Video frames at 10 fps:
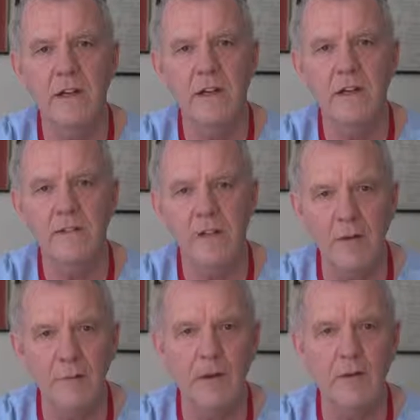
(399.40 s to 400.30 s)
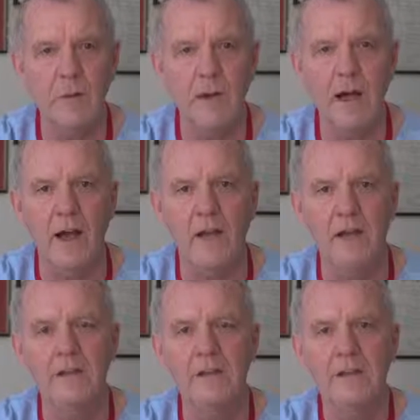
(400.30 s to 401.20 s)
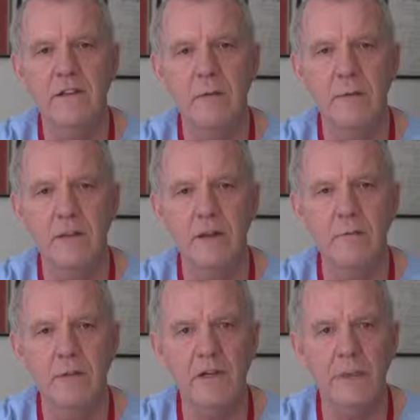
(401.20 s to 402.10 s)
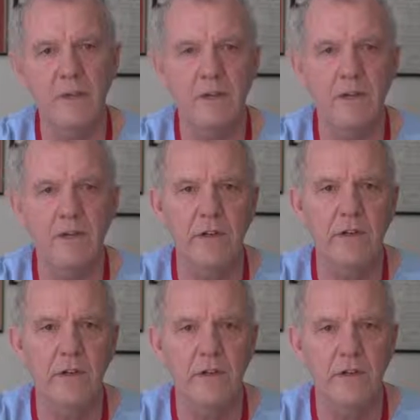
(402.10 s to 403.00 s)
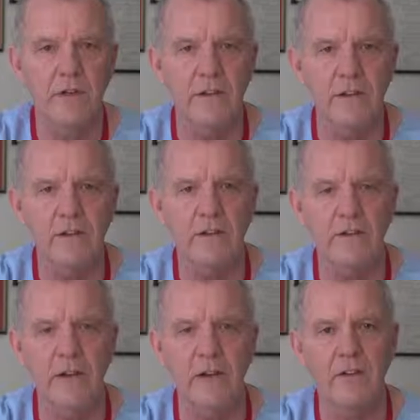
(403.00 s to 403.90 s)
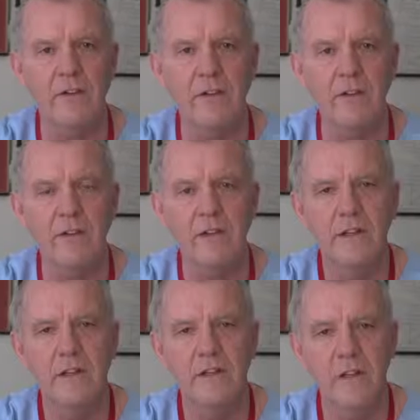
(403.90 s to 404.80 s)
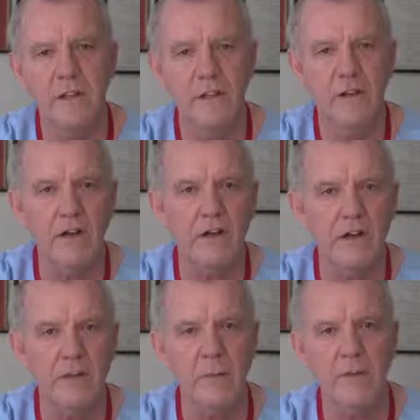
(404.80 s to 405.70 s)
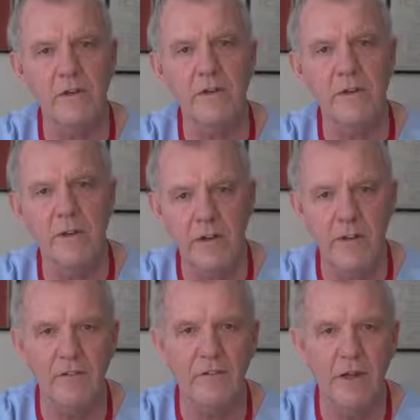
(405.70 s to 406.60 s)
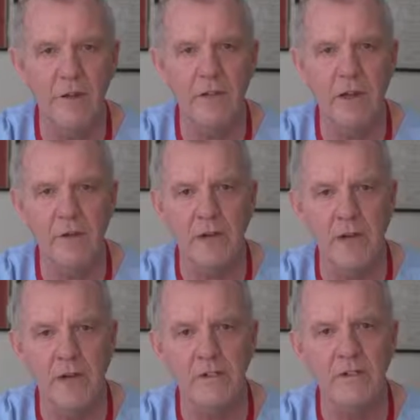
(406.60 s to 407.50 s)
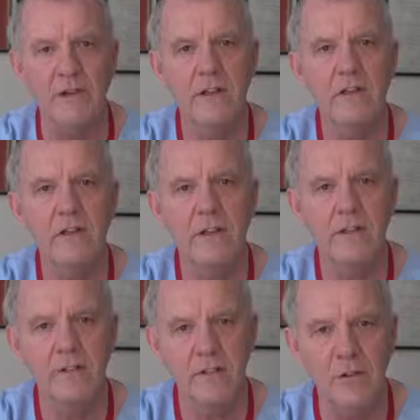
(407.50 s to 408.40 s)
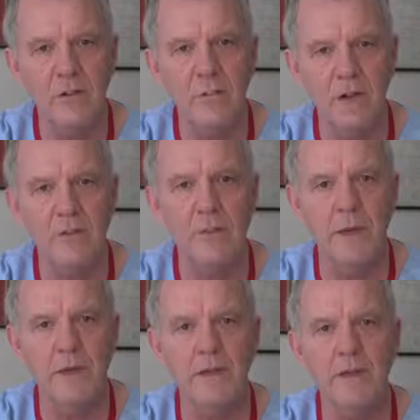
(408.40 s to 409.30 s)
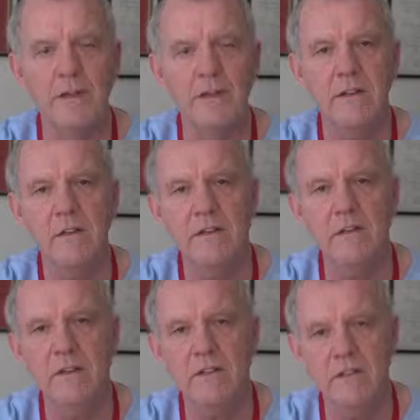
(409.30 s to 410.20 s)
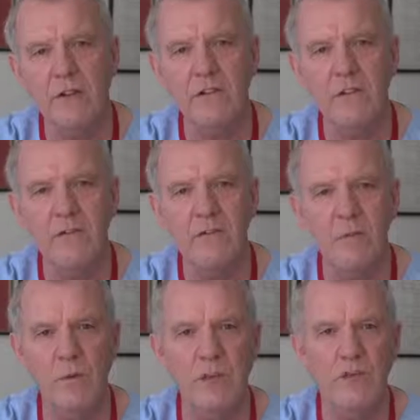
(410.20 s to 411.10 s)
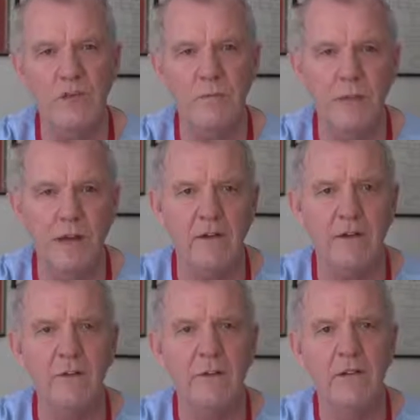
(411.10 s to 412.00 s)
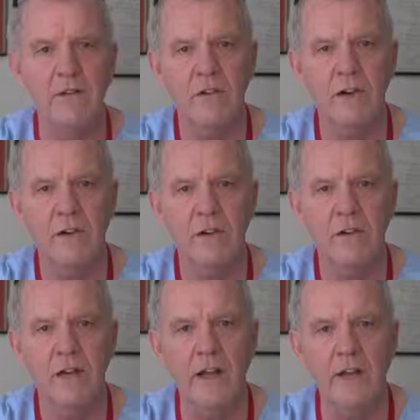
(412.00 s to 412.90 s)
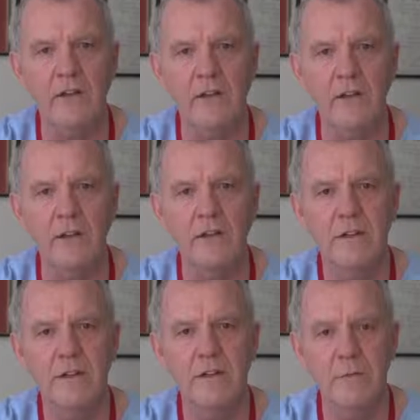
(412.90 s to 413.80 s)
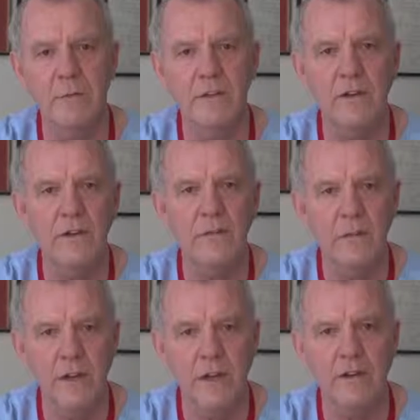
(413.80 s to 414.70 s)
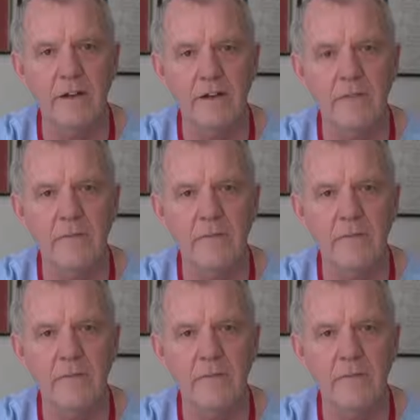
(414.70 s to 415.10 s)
And as time goes by, they'll become much more confident in using this device. And if they do go to hospitals that don't have a ROBIO EX, they'll still be much better than if they'd struggled for weeks and months trying to learn how to do it themselves without it.